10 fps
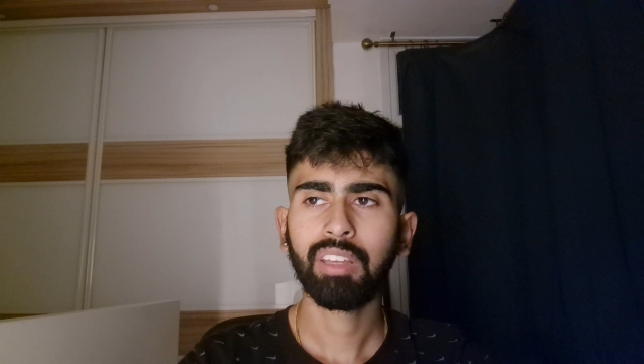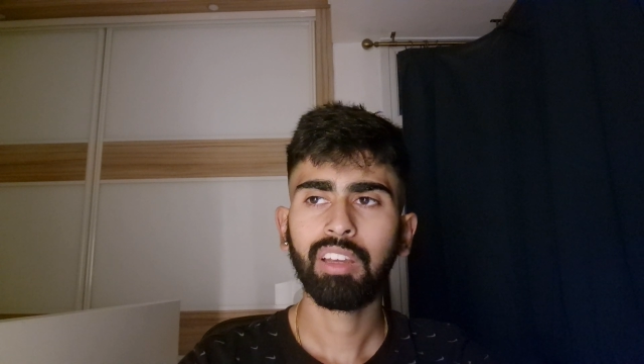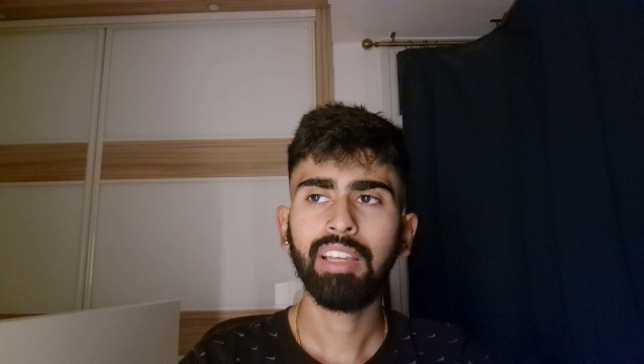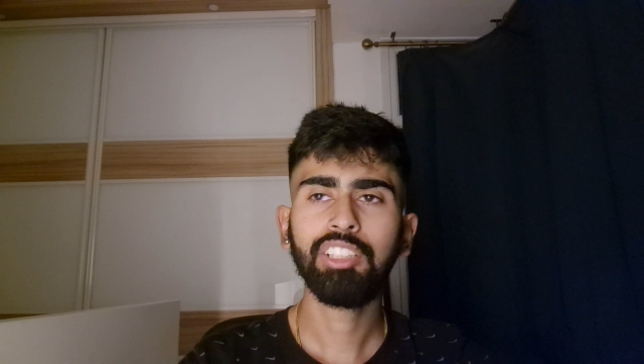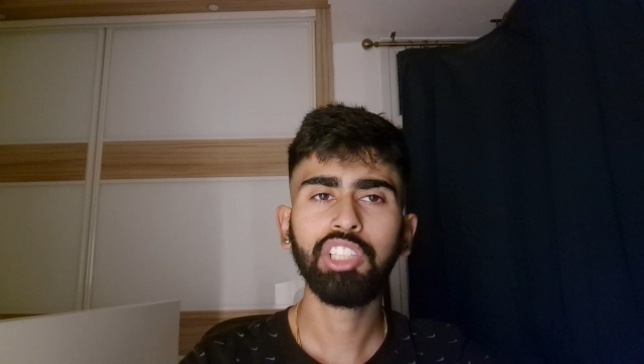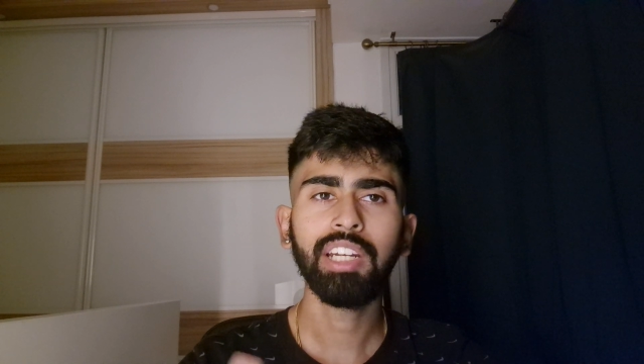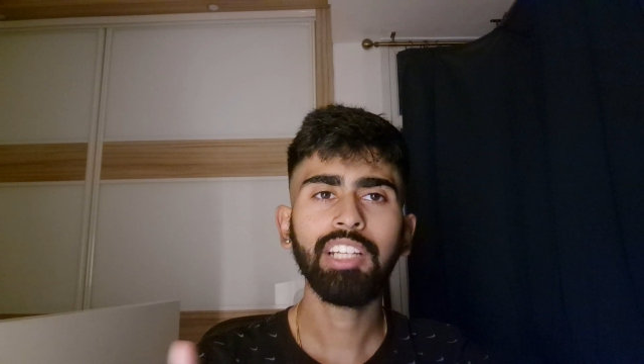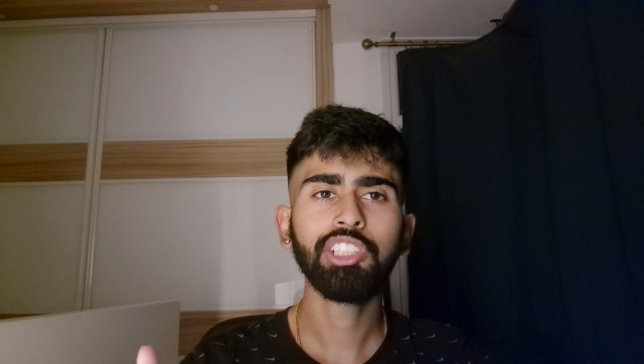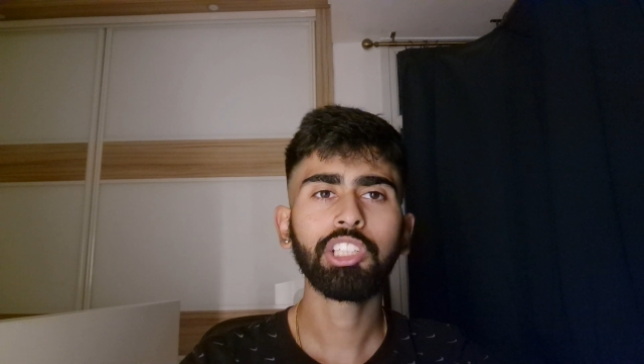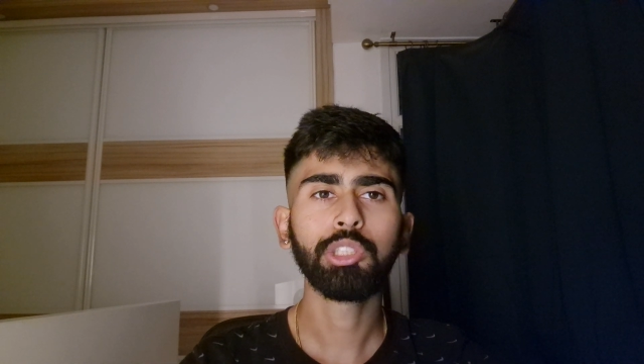is
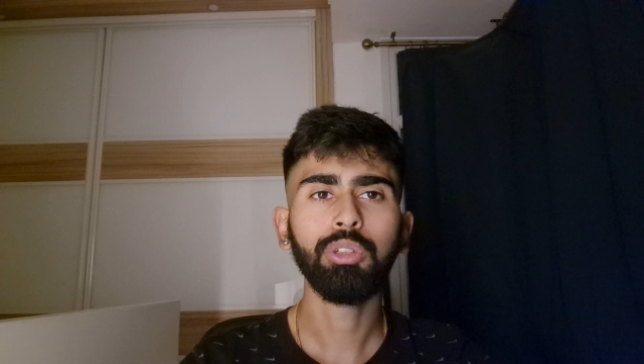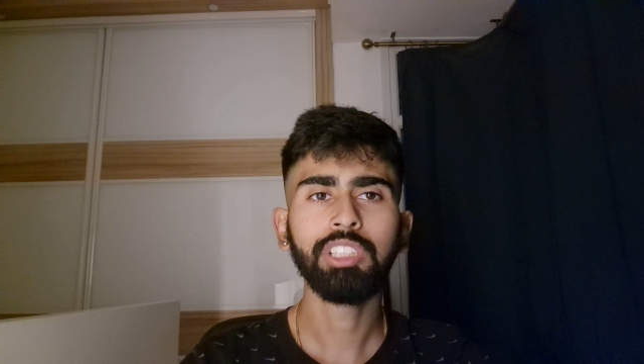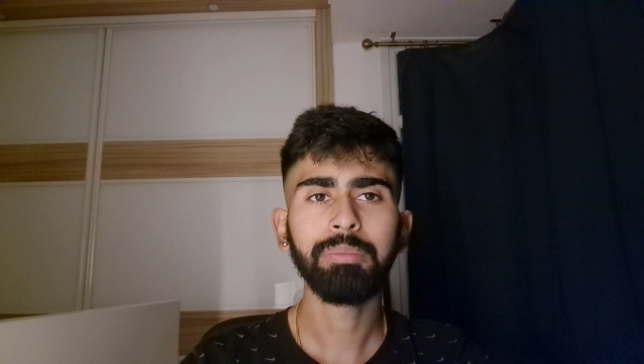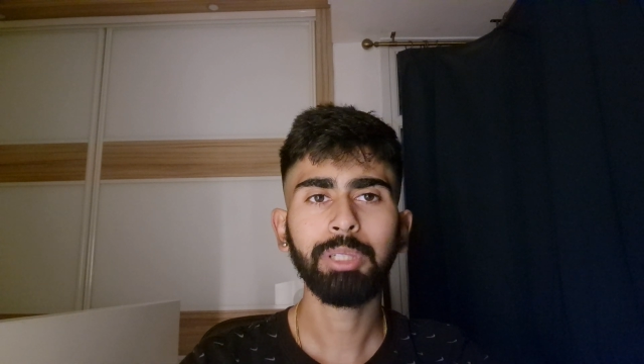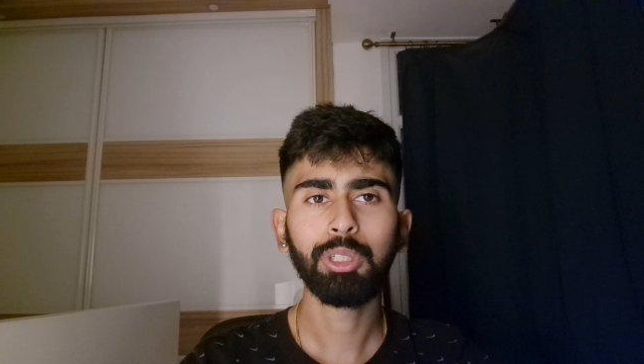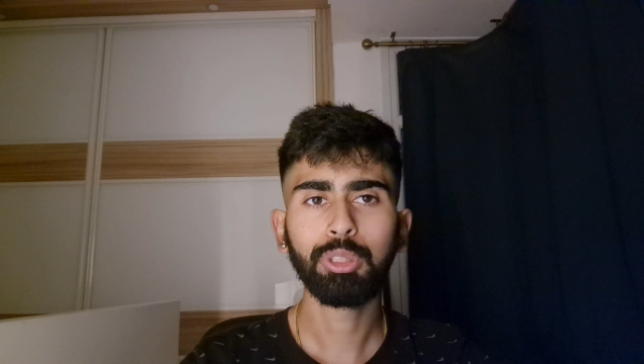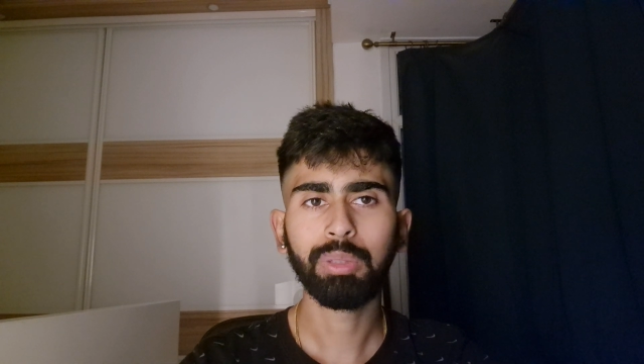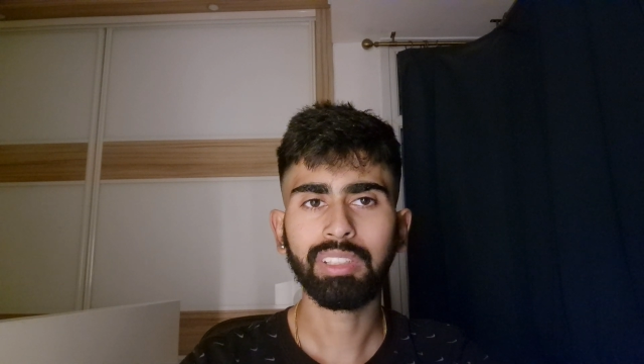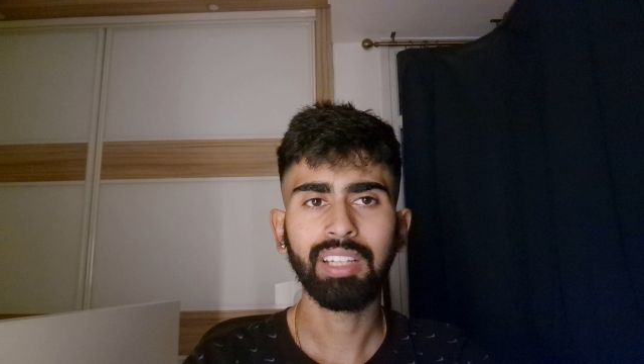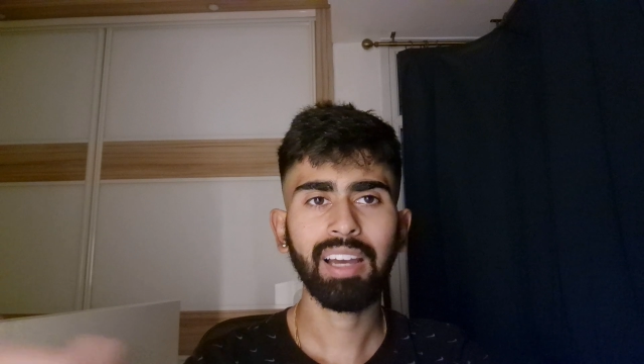Jadeja going to be able to
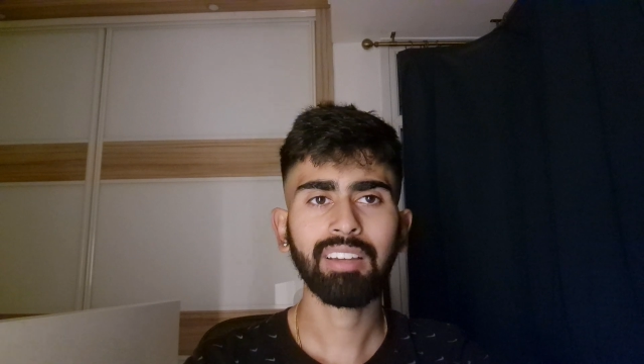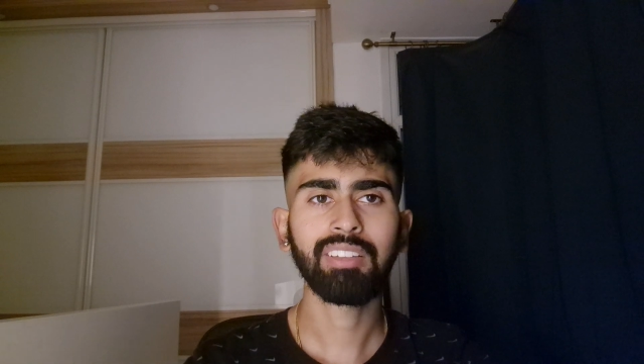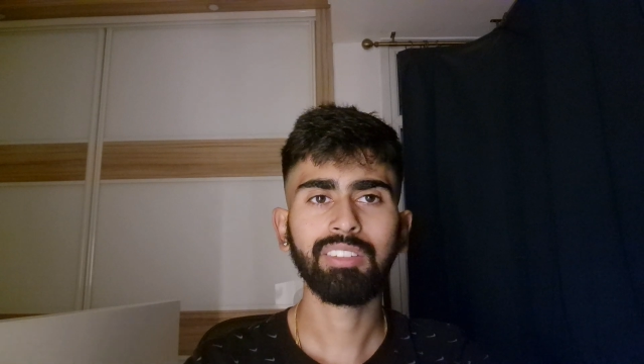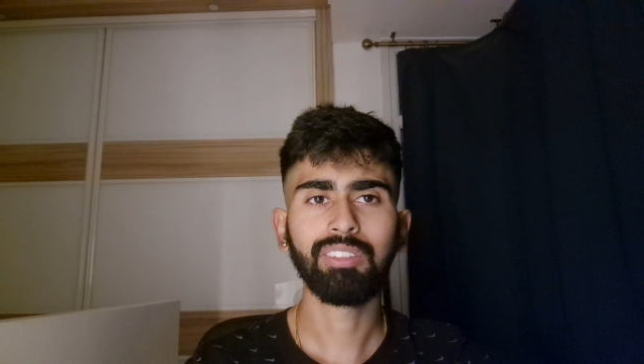attack?